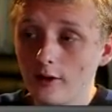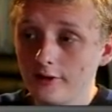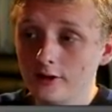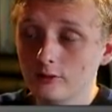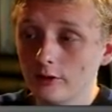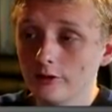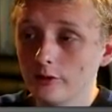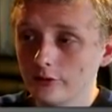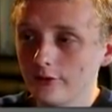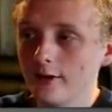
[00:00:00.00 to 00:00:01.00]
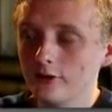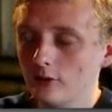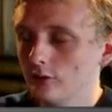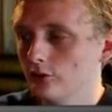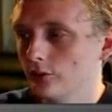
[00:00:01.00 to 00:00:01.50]
at least one of those, and that's
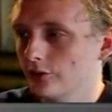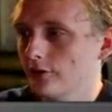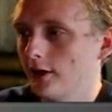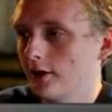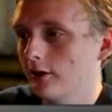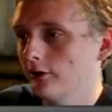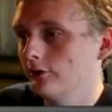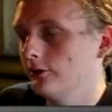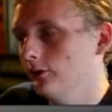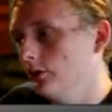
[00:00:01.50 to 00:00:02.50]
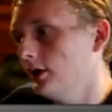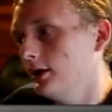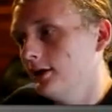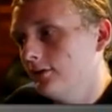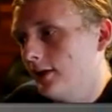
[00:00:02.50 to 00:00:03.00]
always worth locking. So
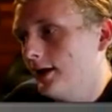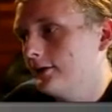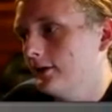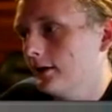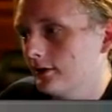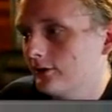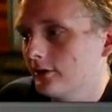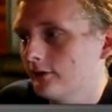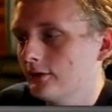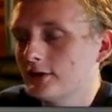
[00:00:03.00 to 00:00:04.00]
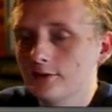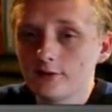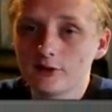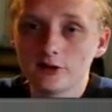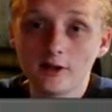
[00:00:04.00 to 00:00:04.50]
even that deck, it's like
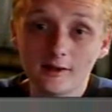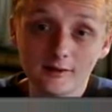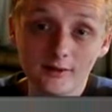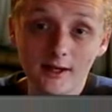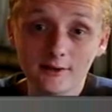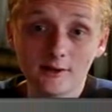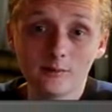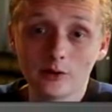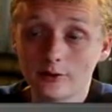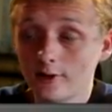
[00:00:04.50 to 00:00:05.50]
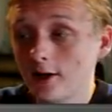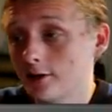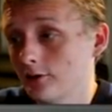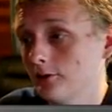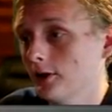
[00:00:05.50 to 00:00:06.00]
50-50 chance if you got something worth
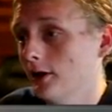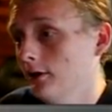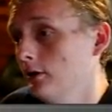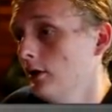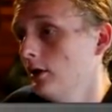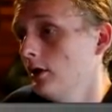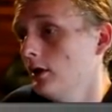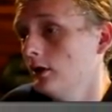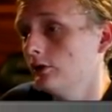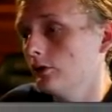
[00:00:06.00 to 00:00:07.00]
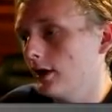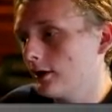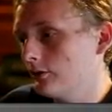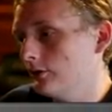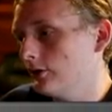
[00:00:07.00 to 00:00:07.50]
locking or not. So
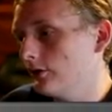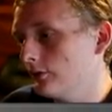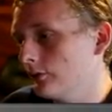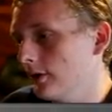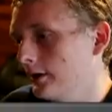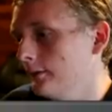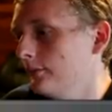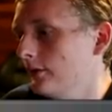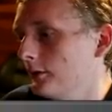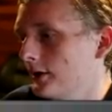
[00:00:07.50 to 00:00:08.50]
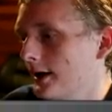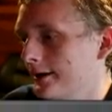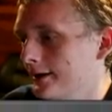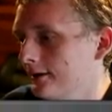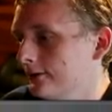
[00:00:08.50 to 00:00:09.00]
lock unit, great. Then we
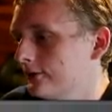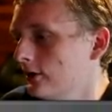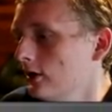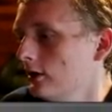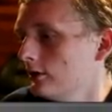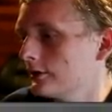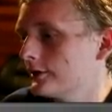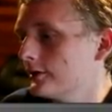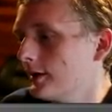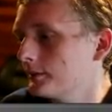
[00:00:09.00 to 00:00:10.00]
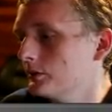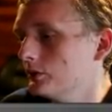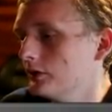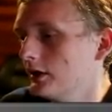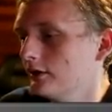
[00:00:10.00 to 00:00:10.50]
got Gales. Look at top
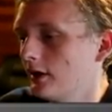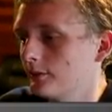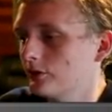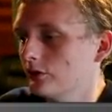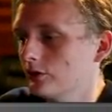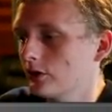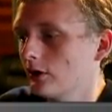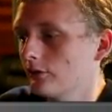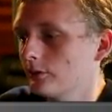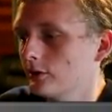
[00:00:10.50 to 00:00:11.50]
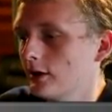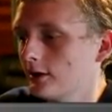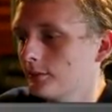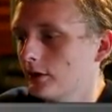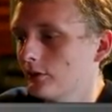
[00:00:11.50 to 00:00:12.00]
gold and top silver card from your
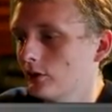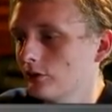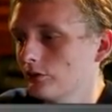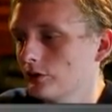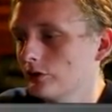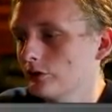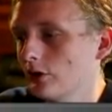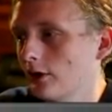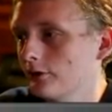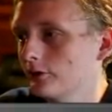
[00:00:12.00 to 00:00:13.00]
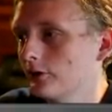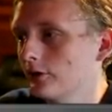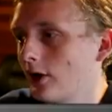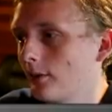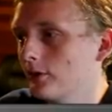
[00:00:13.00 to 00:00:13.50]
deck. Play one and return the other to the
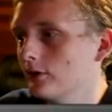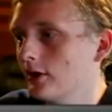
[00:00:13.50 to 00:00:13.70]
top of your